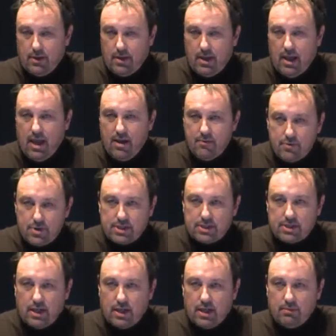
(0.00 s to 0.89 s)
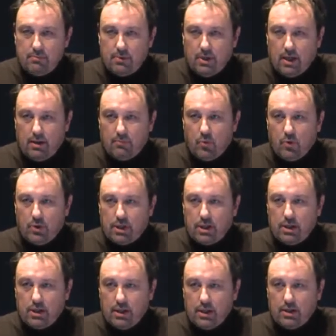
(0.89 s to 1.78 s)
Every time I'm
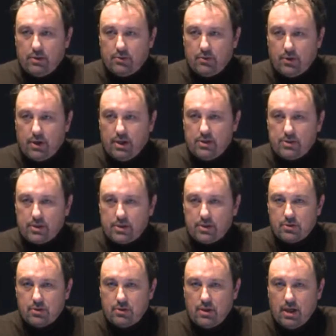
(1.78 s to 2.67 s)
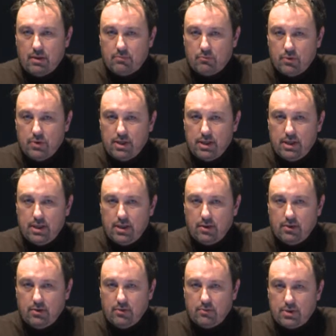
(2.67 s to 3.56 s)
working in an organization, I'm
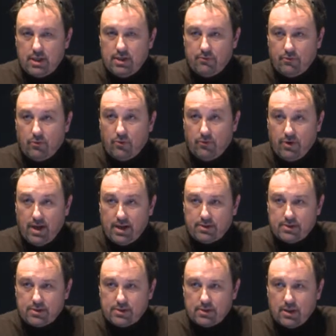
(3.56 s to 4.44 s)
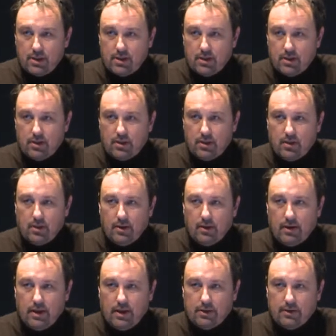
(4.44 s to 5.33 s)
really uh, looking for that,
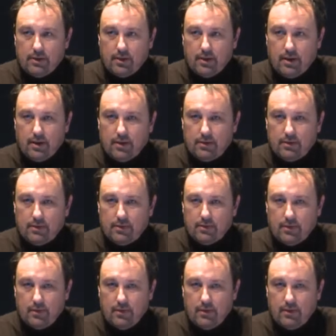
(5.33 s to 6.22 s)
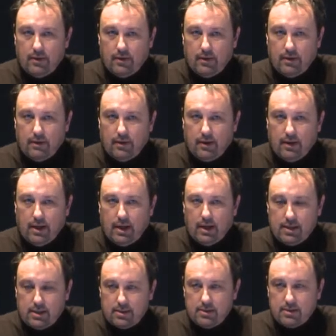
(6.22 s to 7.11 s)
uh, and, and
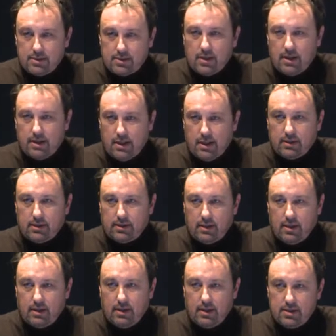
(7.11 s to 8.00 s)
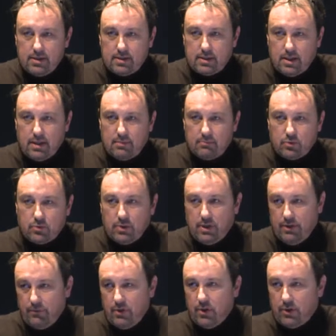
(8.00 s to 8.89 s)
I can decide at any time to
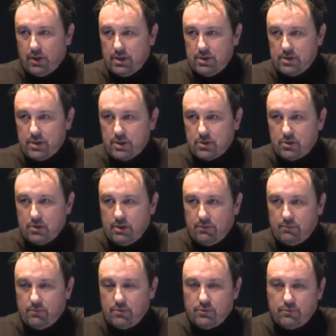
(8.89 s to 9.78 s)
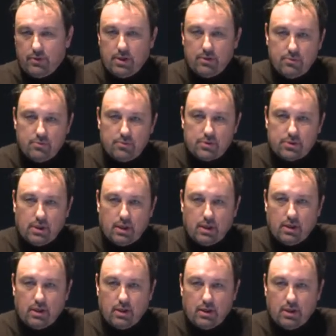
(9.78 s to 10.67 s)
leave the organization if those values
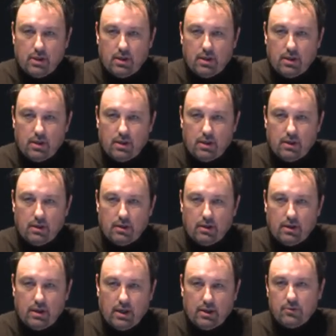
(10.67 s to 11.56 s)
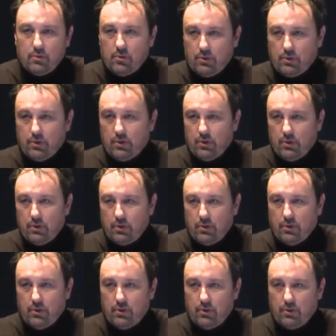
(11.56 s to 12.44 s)
are, uh, are no
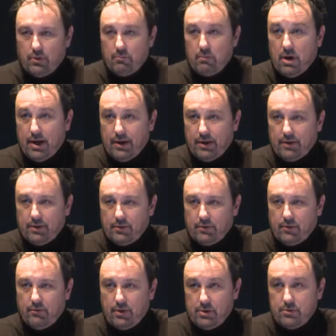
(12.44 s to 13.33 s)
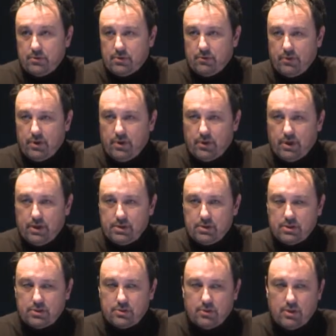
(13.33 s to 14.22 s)
longer uh, mine. The values of the
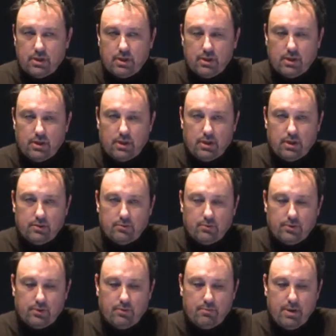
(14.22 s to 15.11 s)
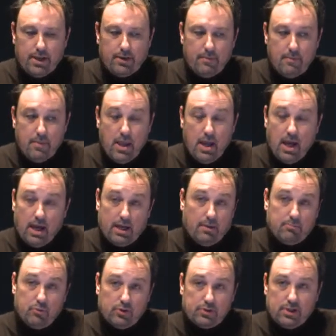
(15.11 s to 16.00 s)
organization are, are, no longer mine. And
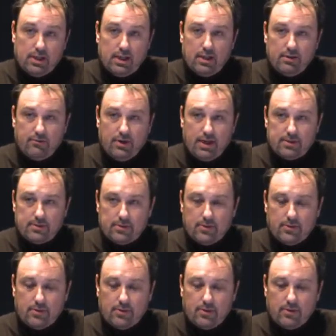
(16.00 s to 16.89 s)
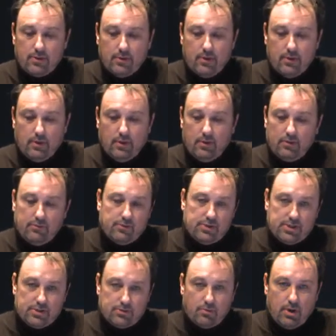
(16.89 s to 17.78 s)
I'm not telling that uh,
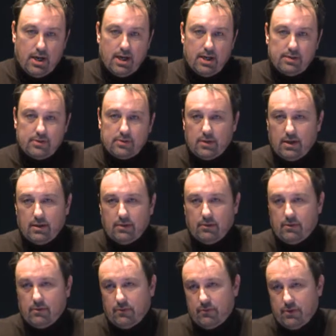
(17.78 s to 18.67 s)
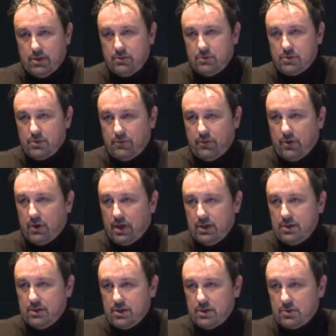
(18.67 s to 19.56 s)
this is right and the values of
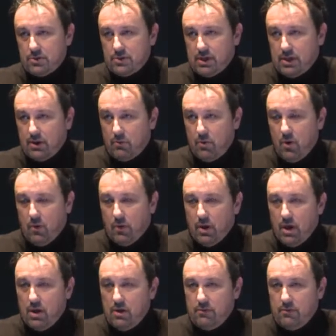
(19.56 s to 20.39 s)
organizations are wrong.